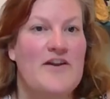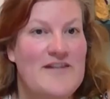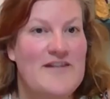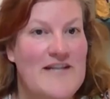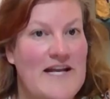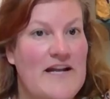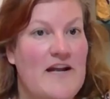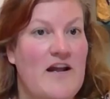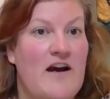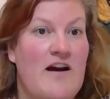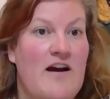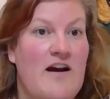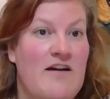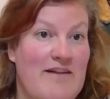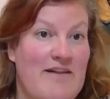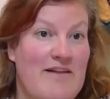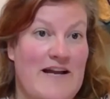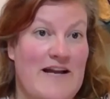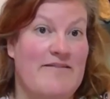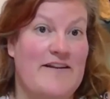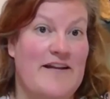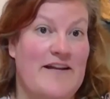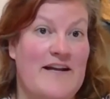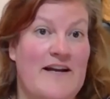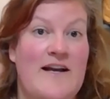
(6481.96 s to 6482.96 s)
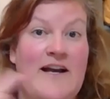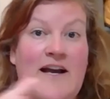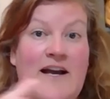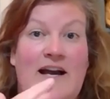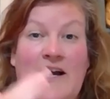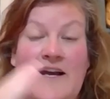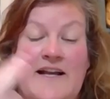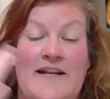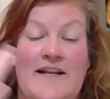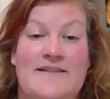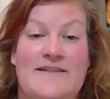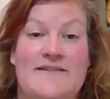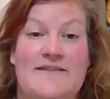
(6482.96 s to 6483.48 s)
in our area,
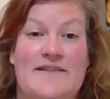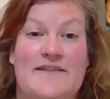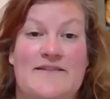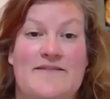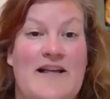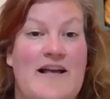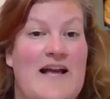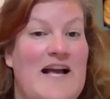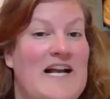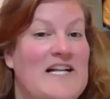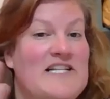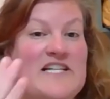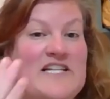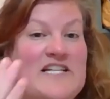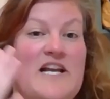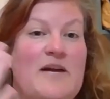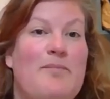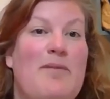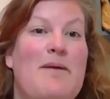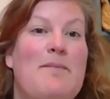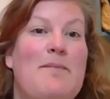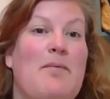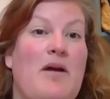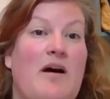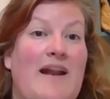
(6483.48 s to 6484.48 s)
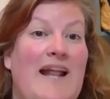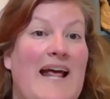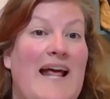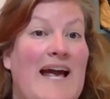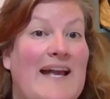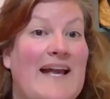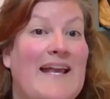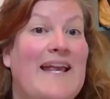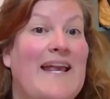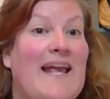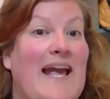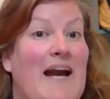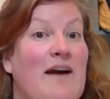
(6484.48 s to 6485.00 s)
and that actually young people aren't
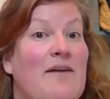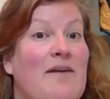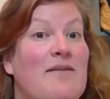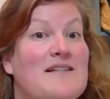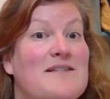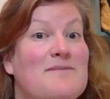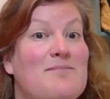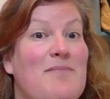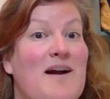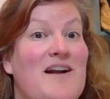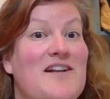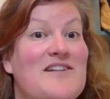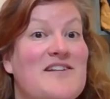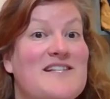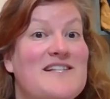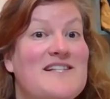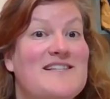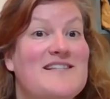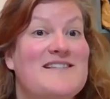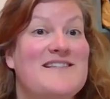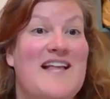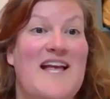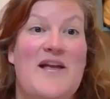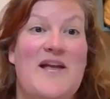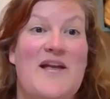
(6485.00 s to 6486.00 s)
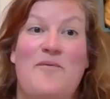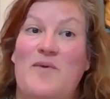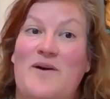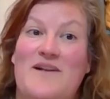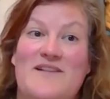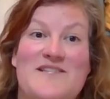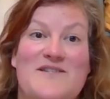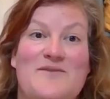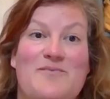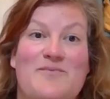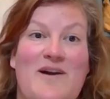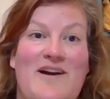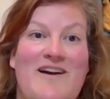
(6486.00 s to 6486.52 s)
hanging out as much as they
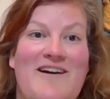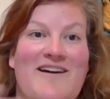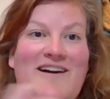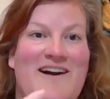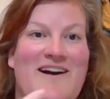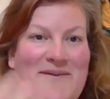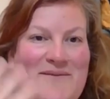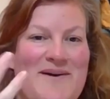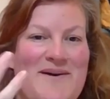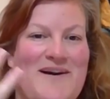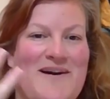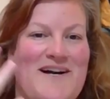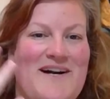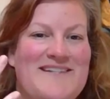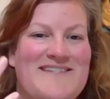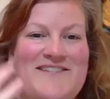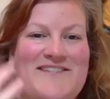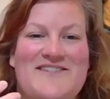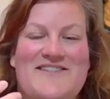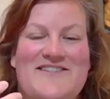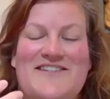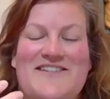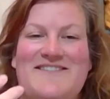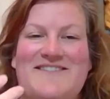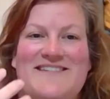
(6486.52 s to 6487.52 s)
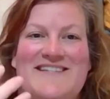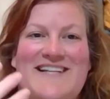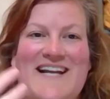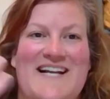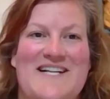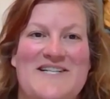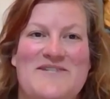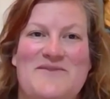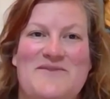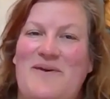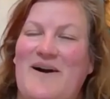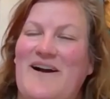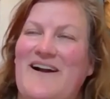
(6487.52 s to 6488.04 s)
once were. I used to do
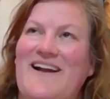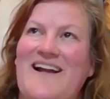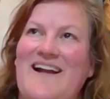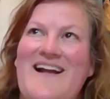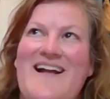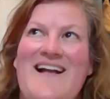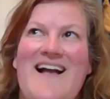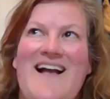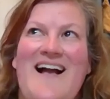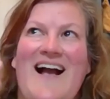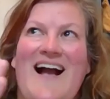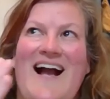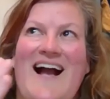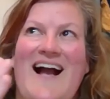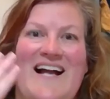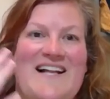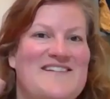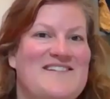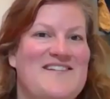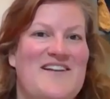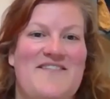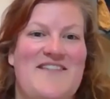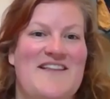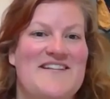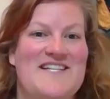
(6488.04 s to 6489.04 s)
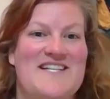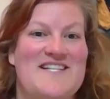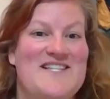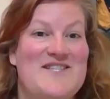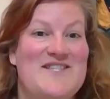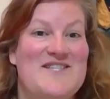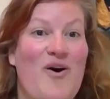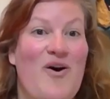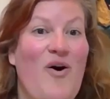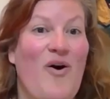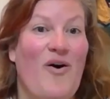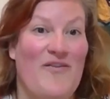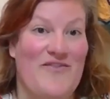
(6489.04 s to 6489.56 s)
detached work, and so they're just
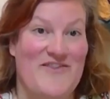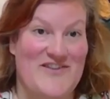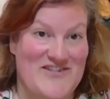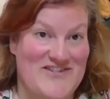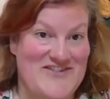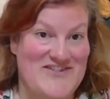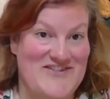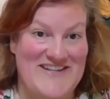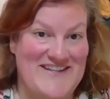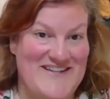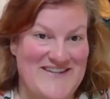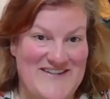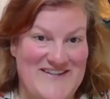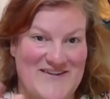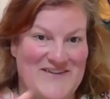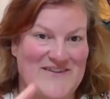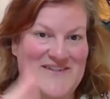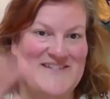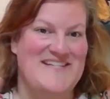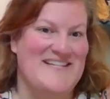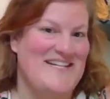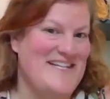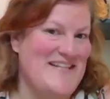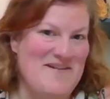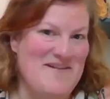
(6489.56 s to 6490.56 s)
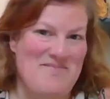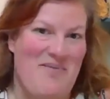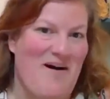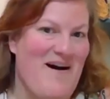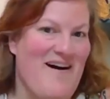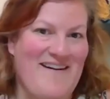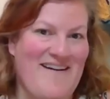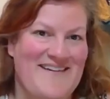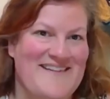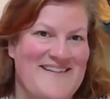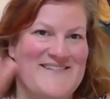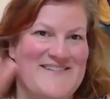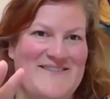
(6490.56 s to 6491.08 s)
not on the street corners and in the
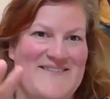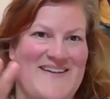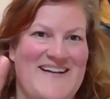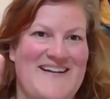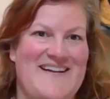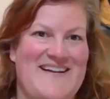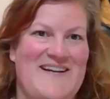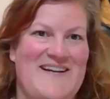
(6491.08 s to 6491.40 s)
parks and all that kind of.